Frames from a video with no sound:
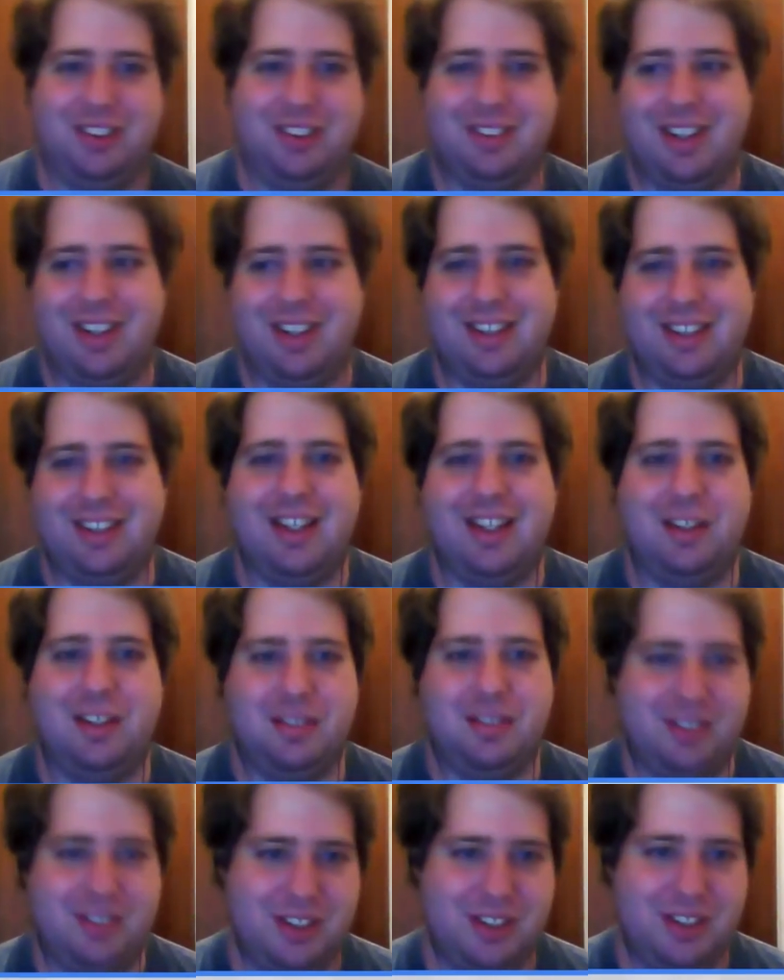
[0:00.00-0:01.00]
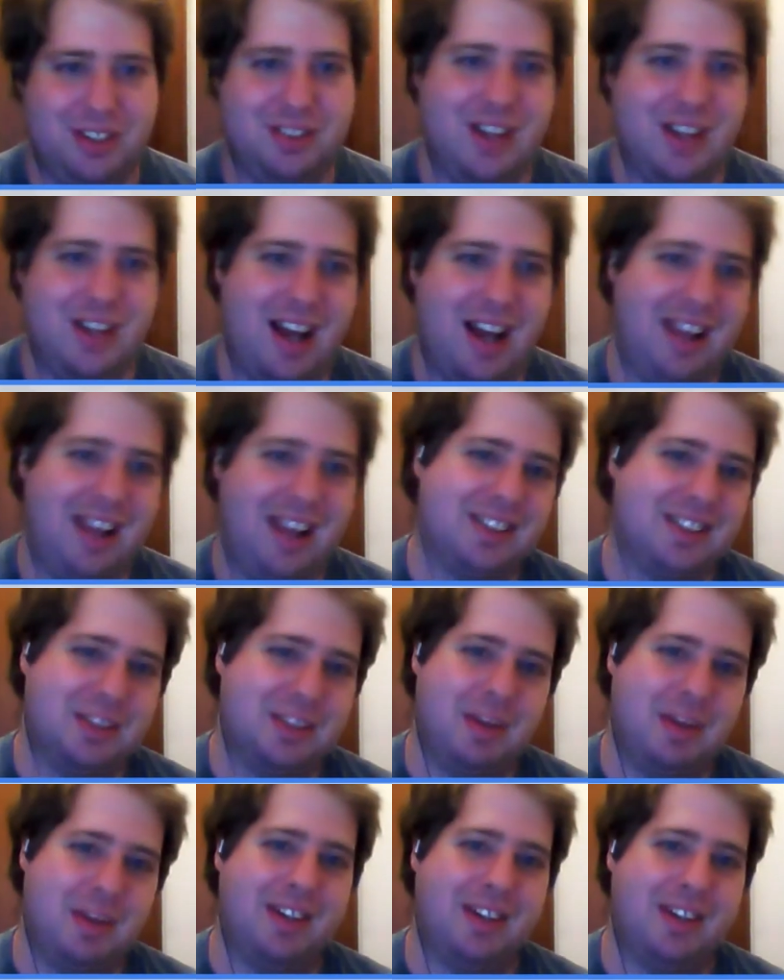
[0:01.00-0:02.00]
thing that is not as
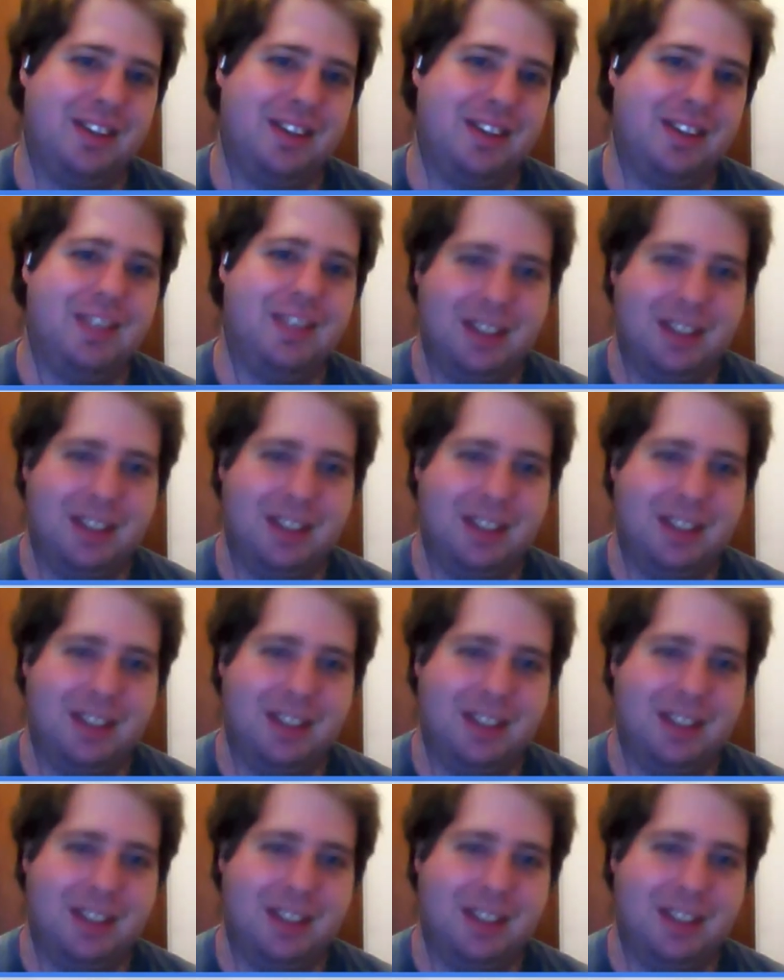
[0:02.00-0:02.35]
expected.